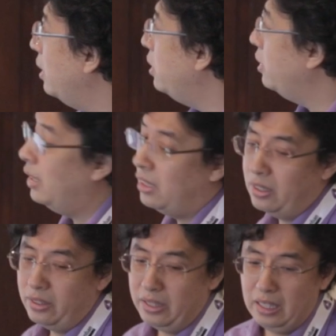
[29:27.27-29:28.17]
this is
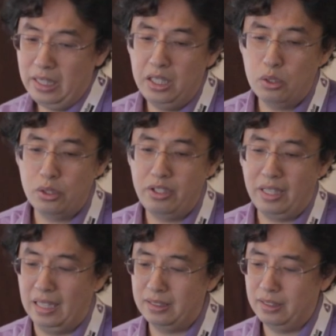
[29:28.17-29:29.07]
another interesting
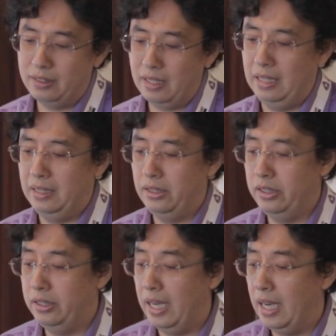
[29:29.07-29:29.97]

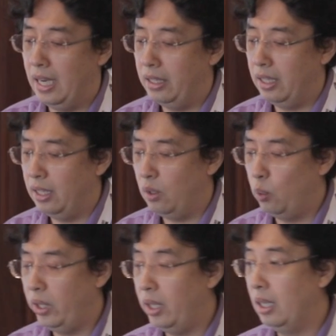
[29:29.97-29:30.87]
exercise that
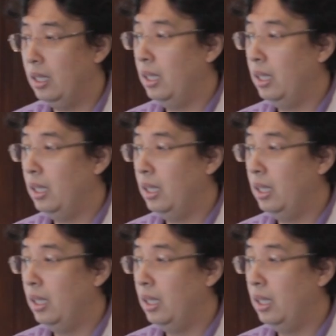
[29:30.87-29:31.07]
we